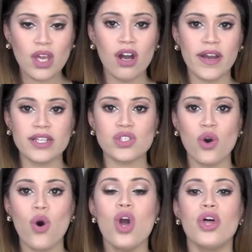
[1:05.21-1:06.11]
Alright,
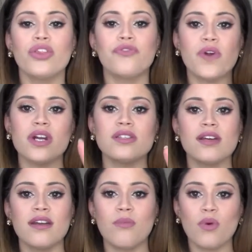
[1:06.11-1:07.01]
so the first
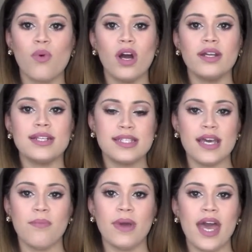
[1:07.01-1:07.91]
#1
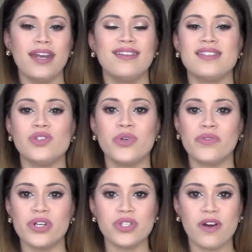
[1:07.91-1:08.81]
tip, and this is
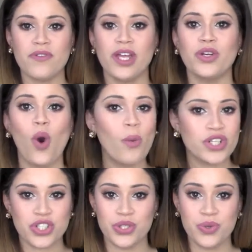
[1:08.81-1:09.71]
universal, I feel like no one
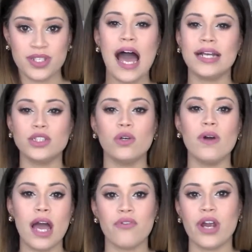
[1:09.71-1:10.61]
should do this. I
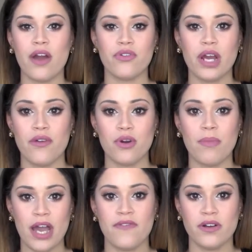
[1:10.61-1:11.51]
don't ever
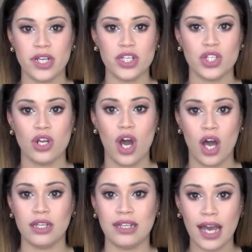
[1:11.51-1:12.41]
buy foundation
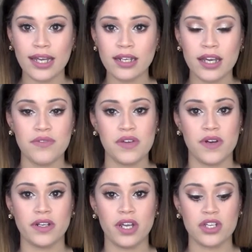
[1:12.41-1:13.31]
online. If the
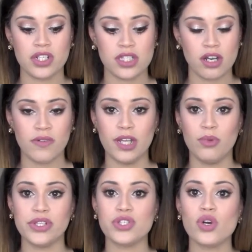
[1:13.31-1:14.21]
foundation is not
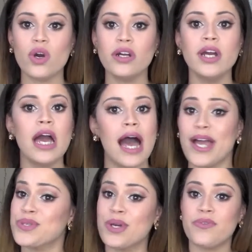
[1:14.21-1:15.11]
available in store,
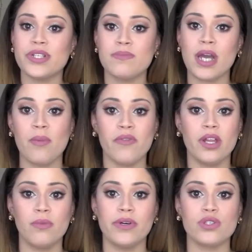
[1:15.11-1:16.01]
I just wait for it to become
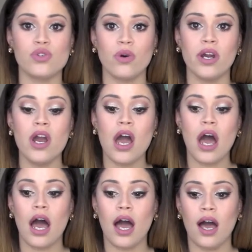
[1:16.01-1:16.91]
available in store,
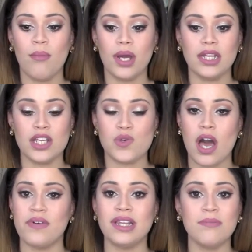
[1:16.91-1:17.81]
unless you
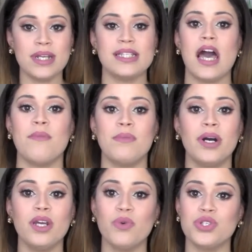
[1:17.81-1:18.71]
have unlimited time and
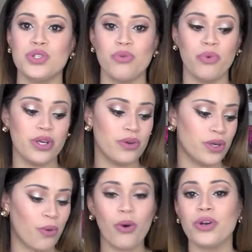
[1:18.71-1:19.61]
money, where you
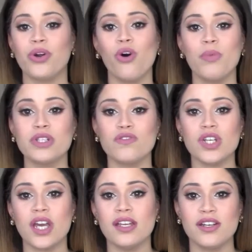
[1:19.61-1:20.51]
can order a whole bunch of
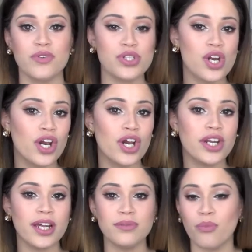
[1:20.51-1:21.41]
shades and
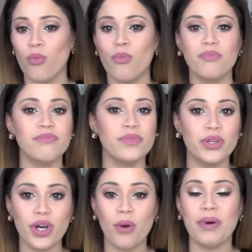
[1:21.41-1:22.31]
return and
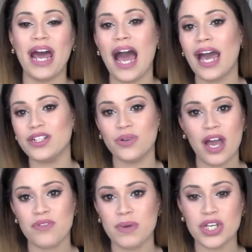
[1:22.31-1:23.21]
but I don't
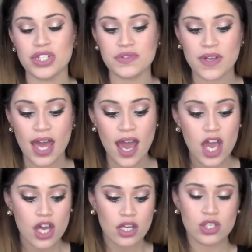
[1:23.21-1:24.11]
have the patience for that.
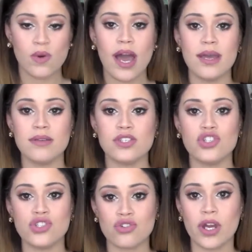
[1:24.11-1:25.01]
So I
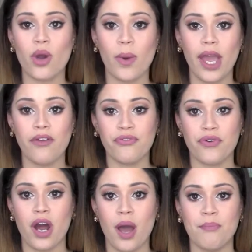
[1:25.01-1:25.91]
stray away
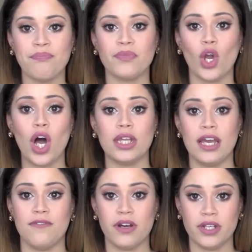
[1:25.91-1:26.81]
from
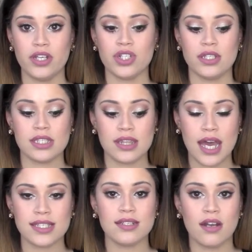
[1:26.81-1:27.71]
online foundations.
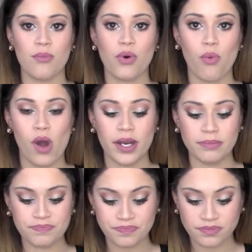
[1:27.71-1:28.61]
That's #1.